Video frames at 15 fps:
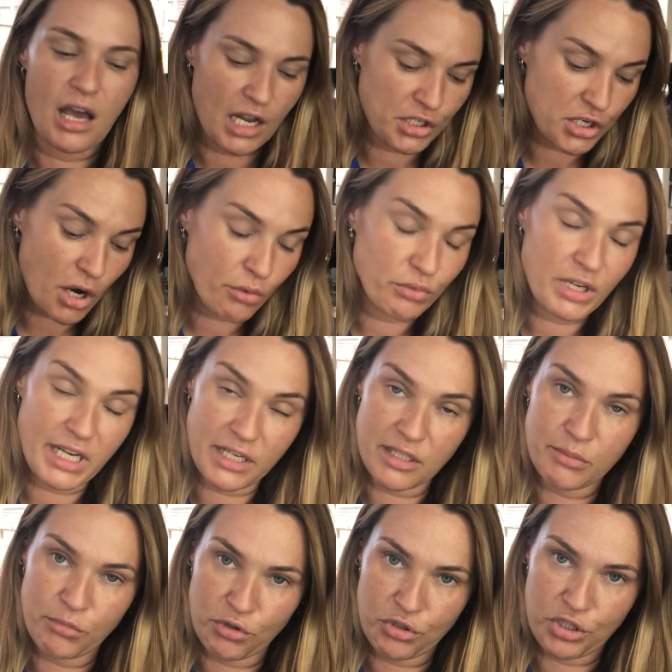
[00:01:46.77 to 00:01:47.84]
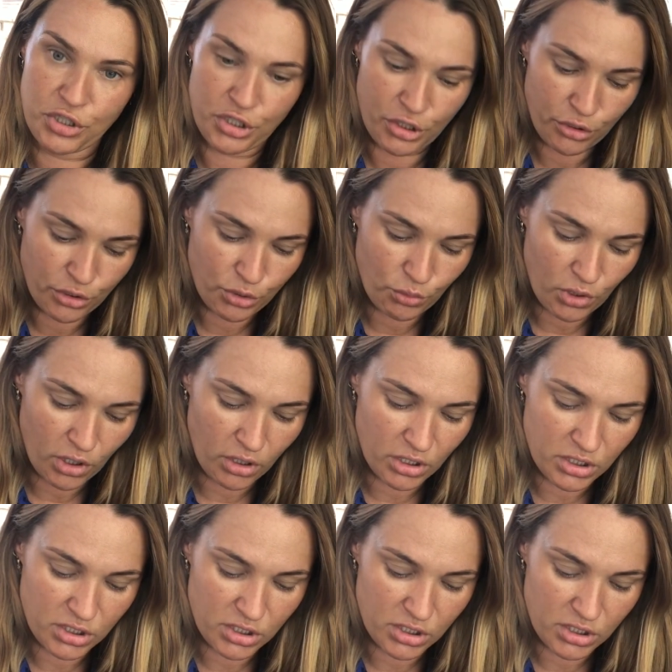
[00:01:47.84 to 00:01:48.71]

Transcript: I don't need as much as usual,